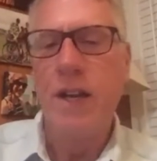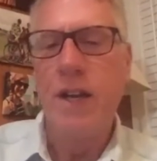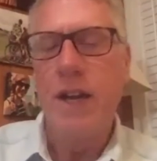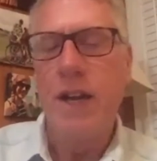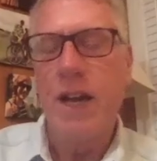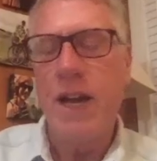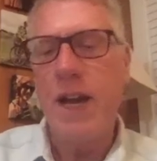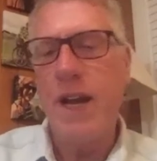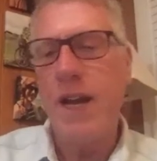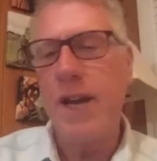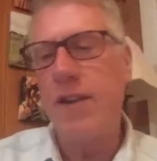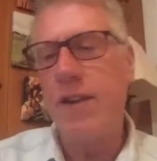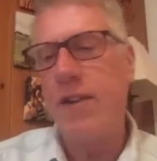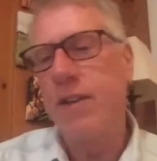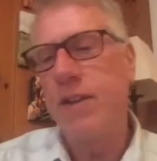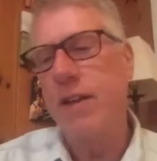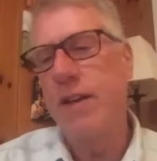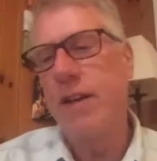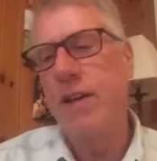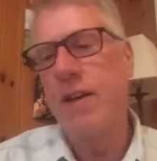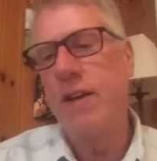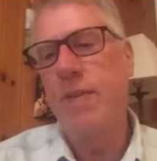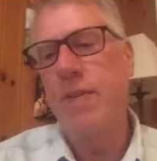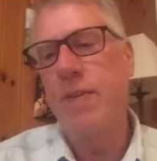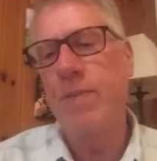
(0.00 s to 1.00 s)
and
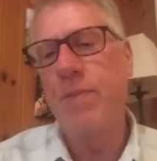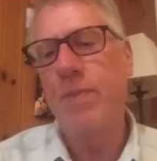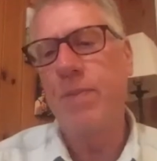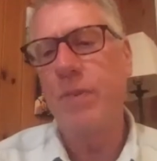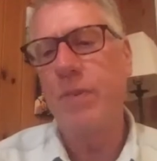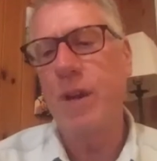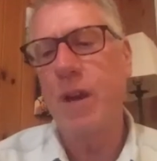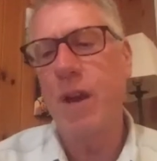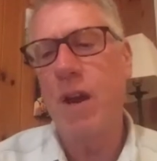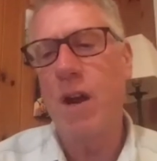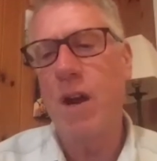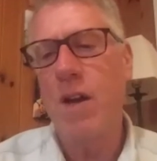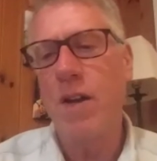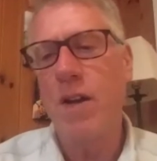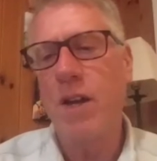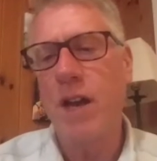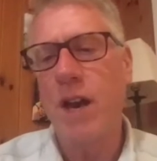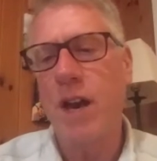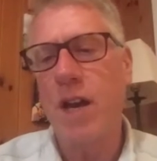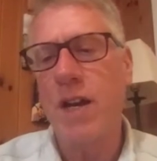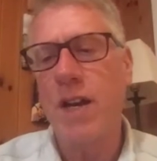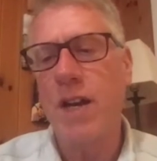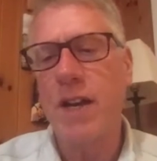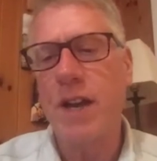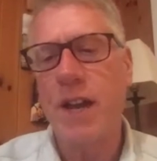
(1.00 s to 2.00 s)
the all the
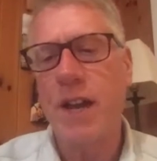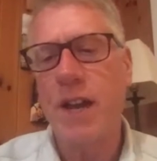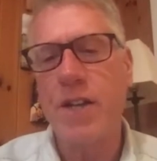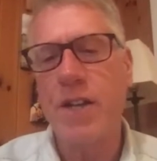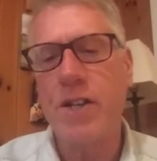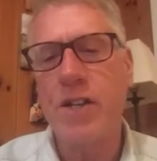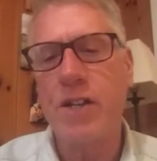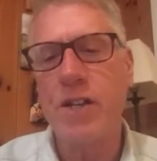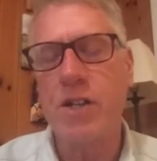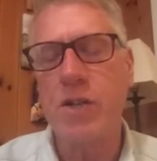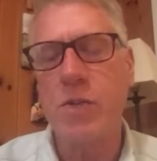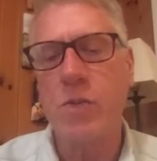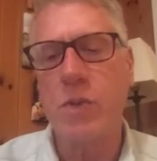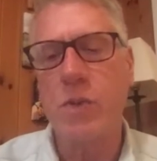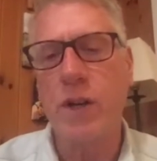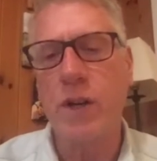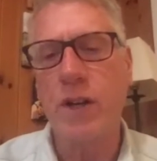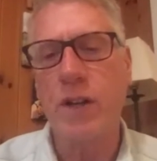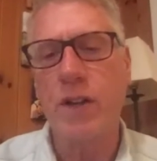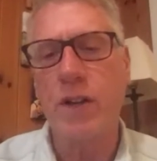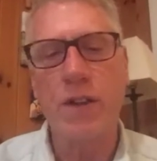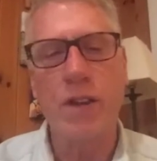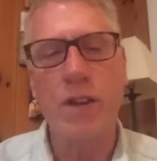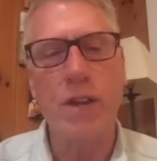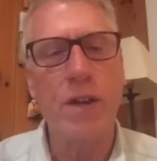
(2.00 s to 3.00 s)
connotations
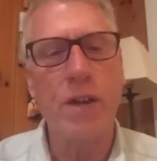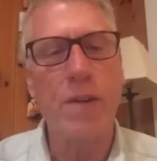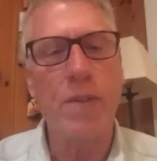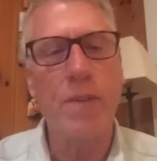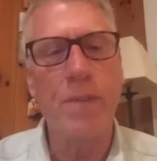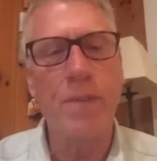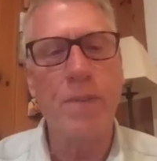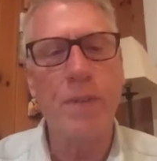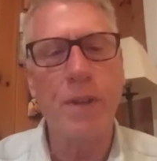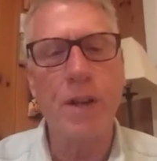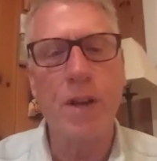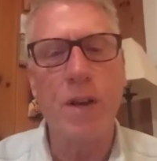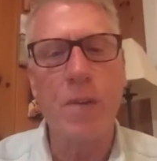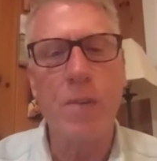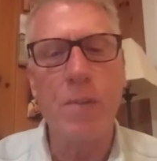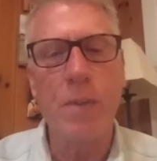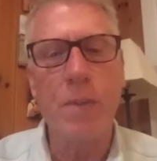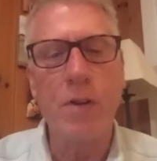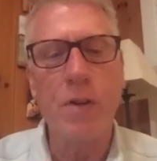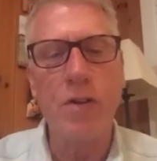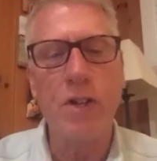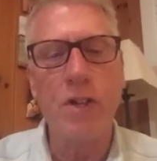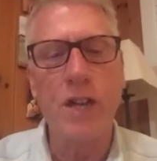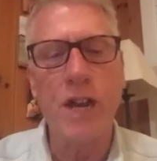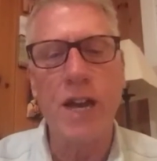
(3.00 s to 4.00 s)
with uh, you know
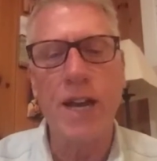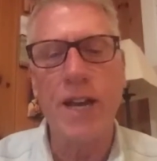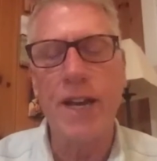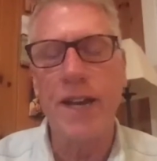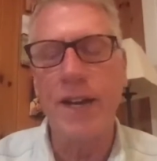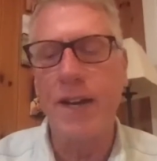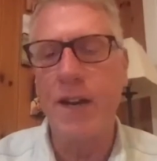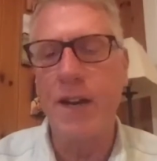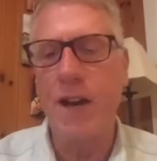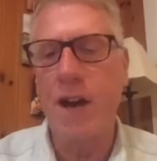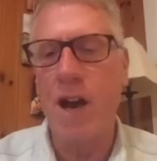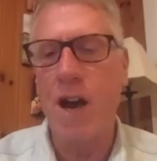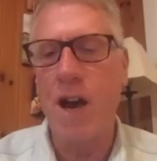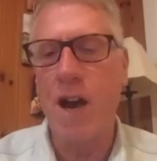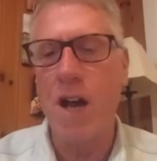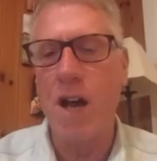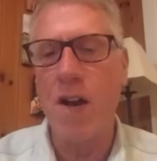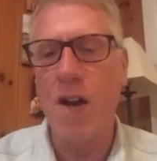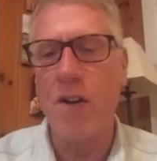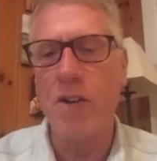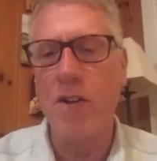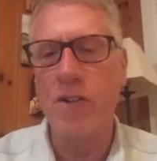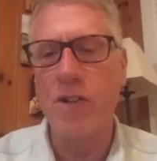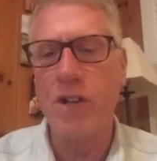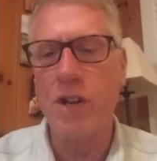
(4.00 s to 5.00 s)
moonshining in a
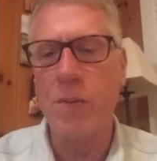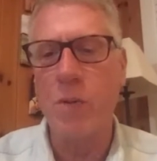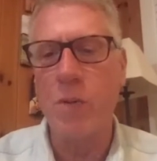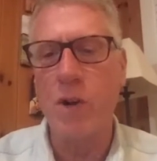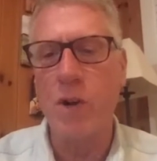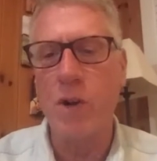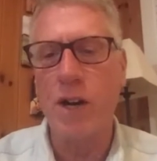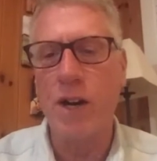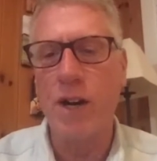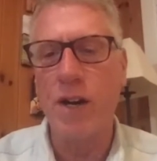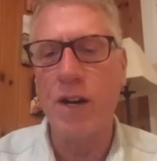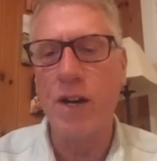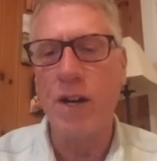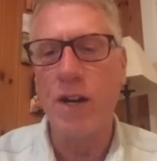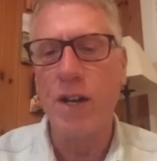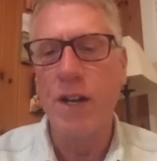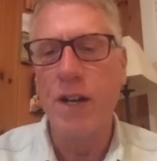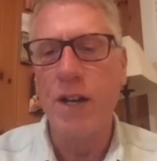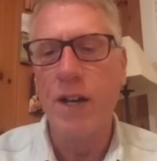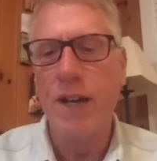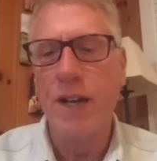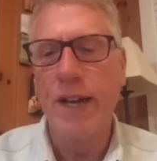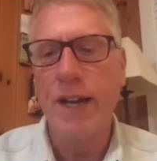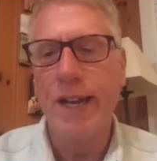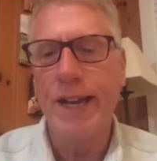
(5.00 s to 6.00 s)
holler somewhere,
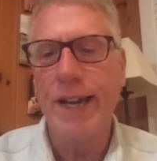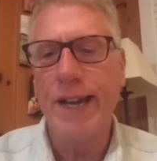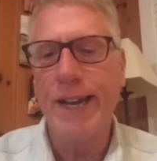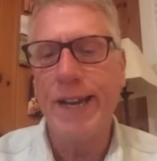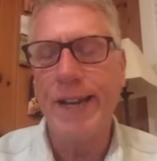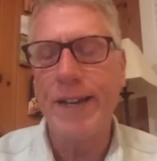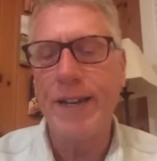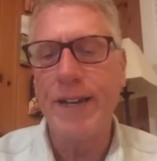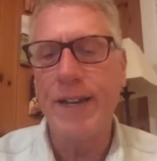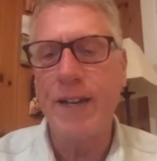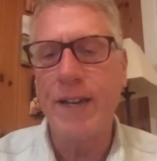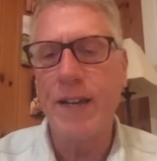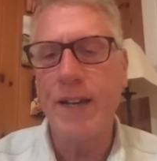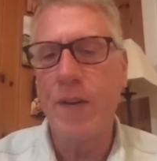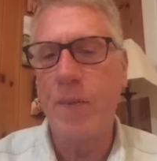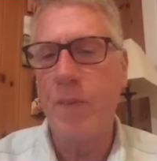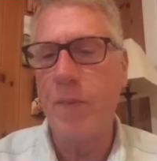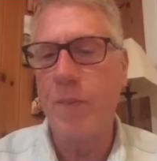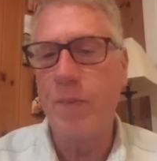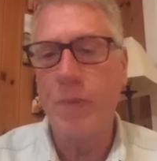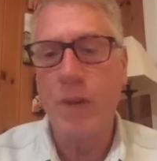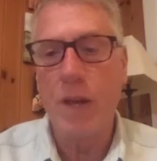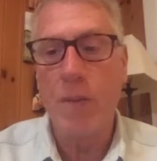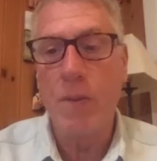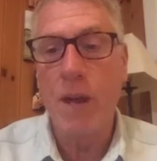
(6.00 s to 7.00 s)
and, uh,
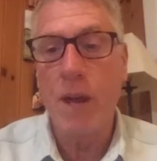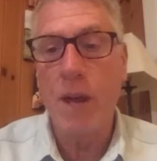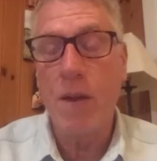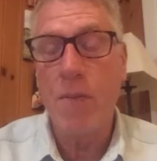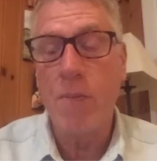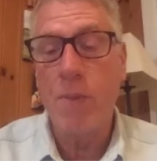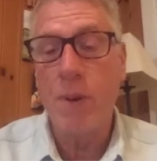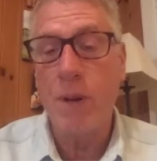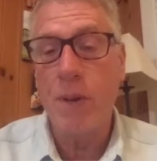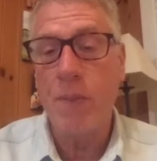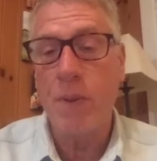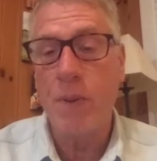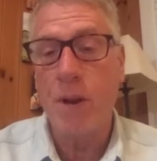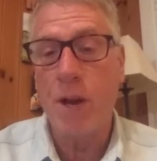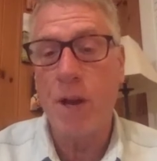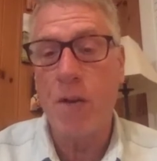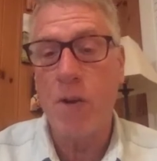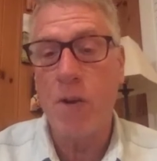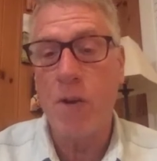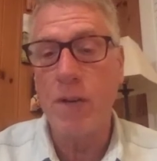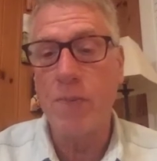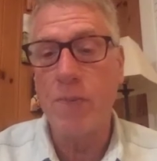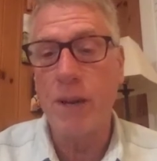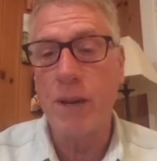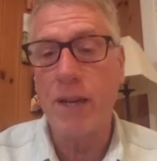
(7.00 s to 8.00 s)
and, and people
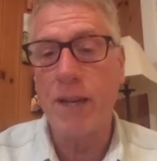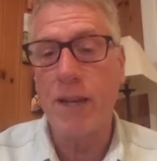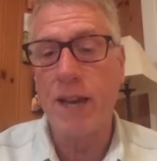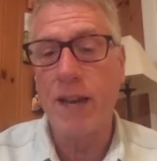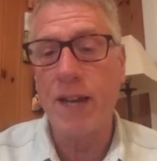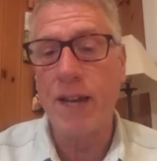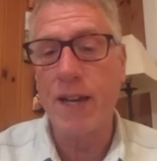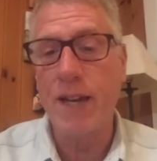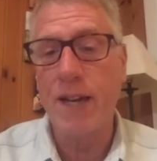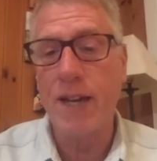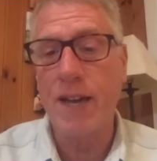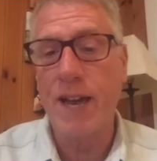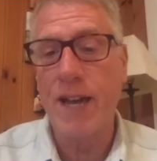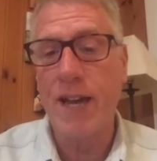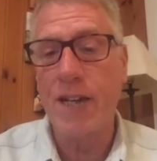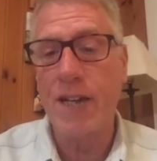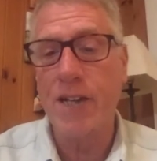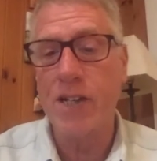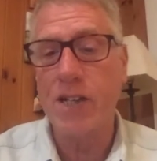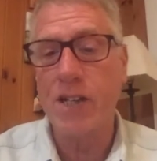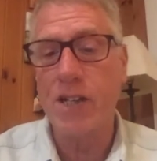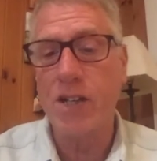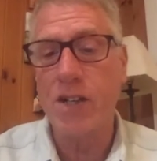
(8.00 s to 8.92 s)
always make that connection.